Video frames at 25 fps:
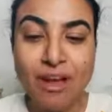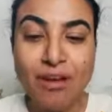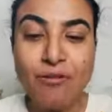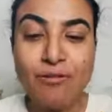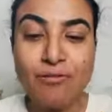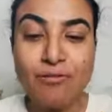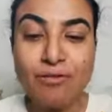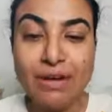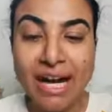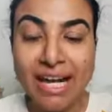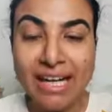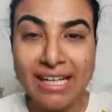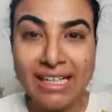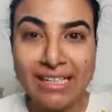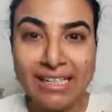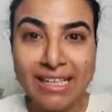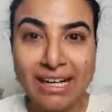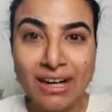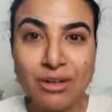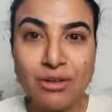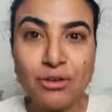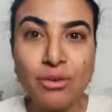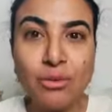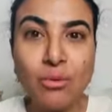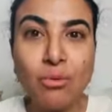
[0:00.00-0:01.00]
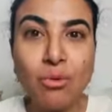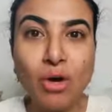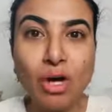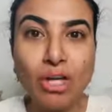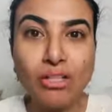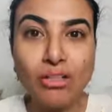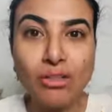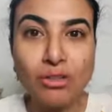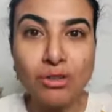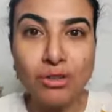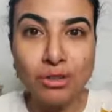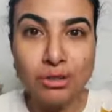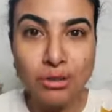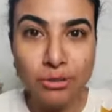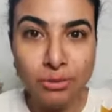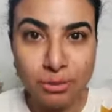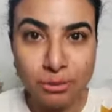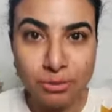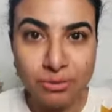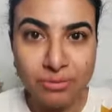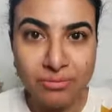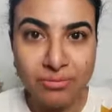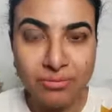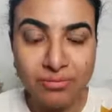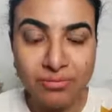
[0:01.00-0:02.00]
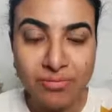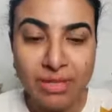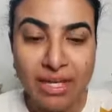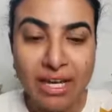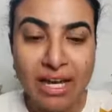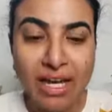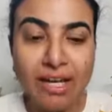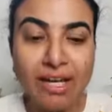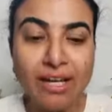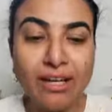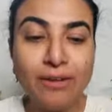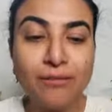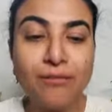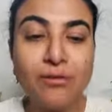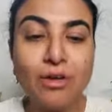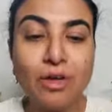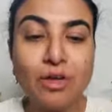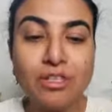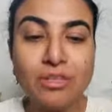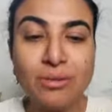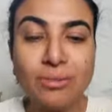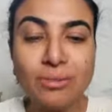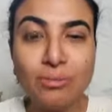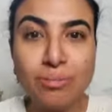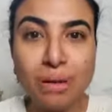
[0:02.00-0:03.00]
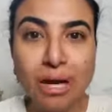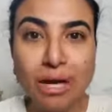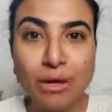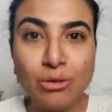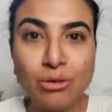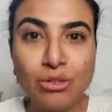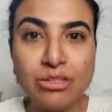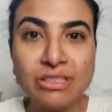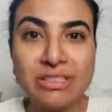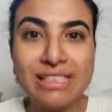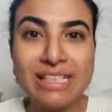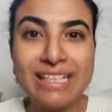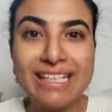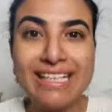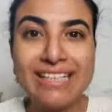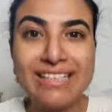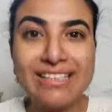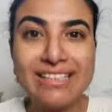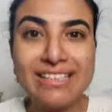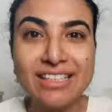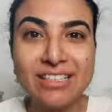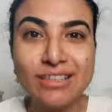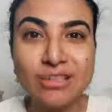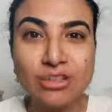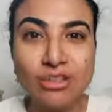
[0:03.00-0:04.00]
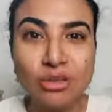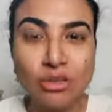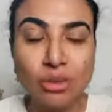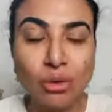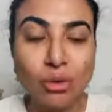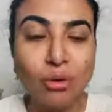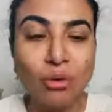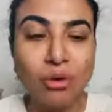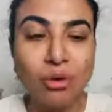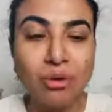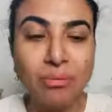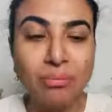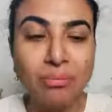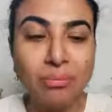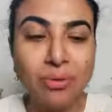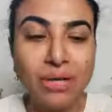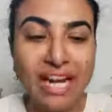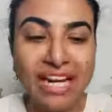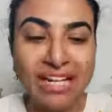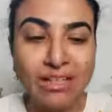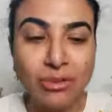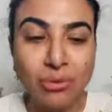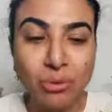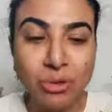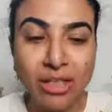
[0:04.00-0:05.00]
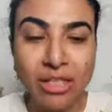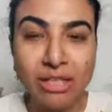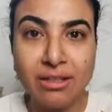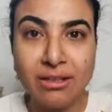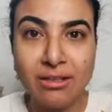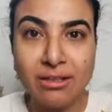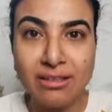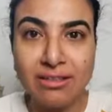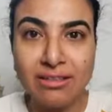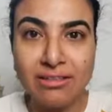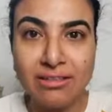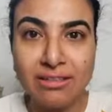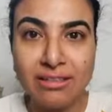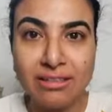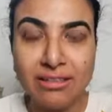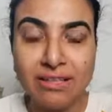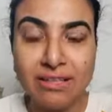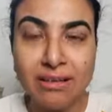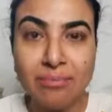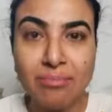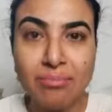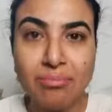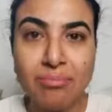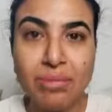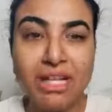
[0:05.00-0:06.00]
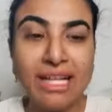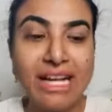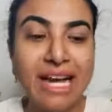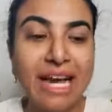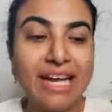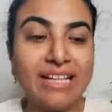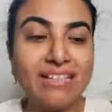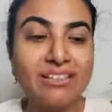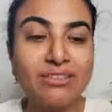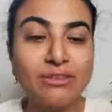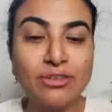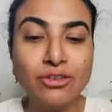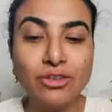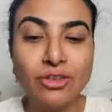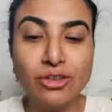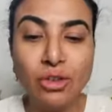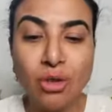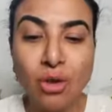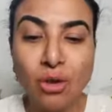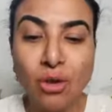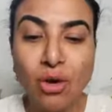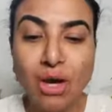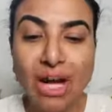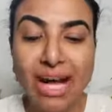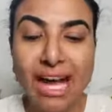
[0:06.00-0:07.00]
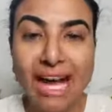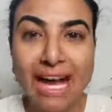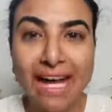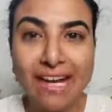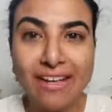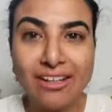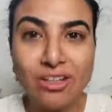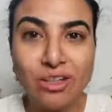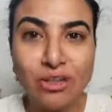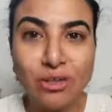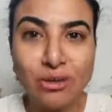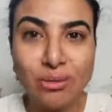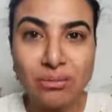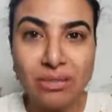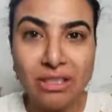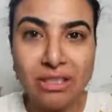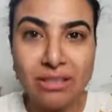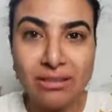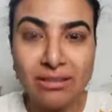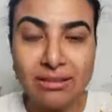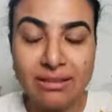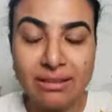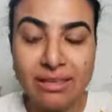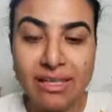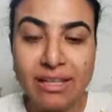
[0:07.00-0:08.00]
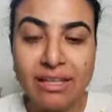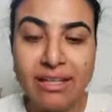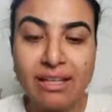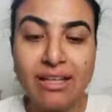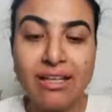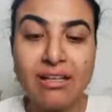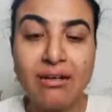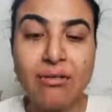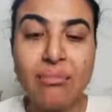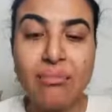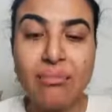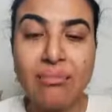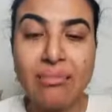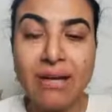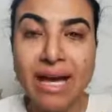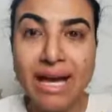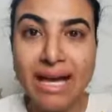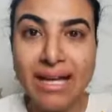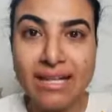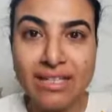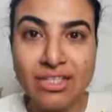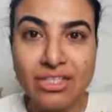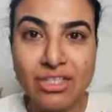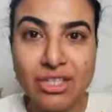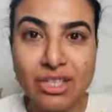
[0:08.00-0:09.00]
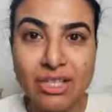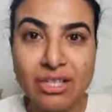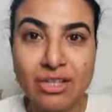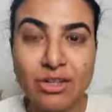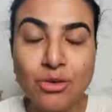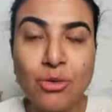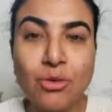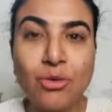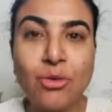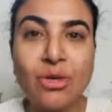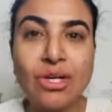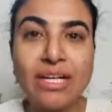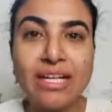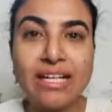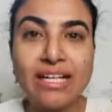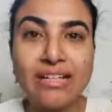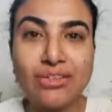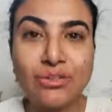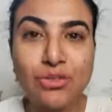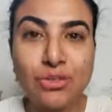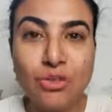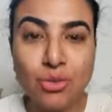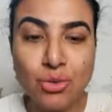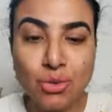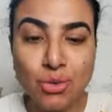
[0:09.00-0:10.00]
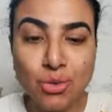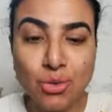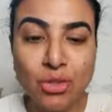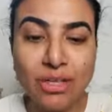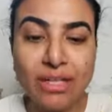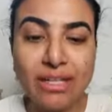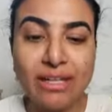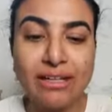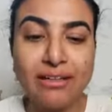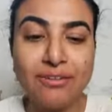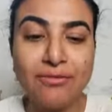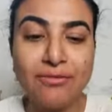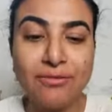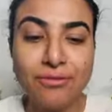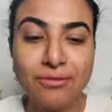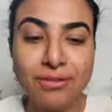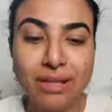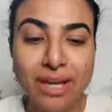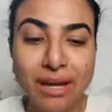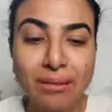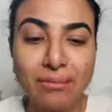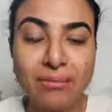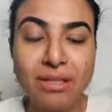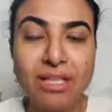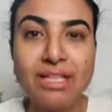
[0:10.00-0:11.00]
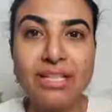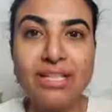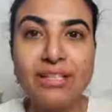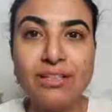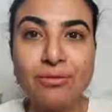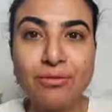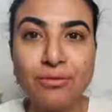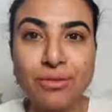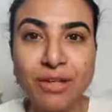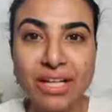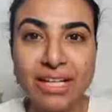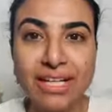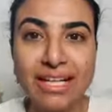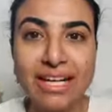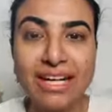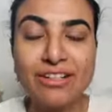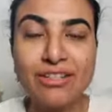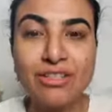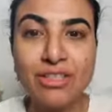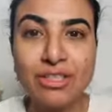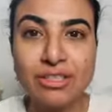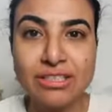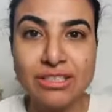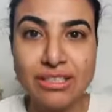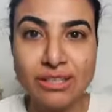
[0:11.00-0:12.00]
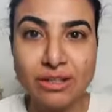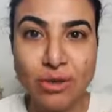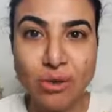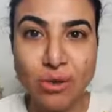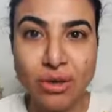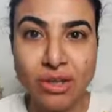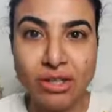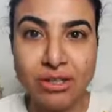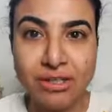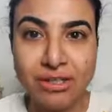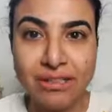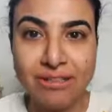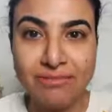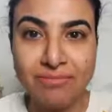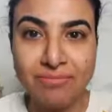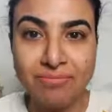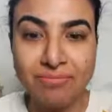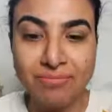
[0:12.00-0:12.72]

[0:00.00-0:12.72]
Find out what to do if your spouse is the sole breadwinner but has no acumen in managing or ensuring family's financial security.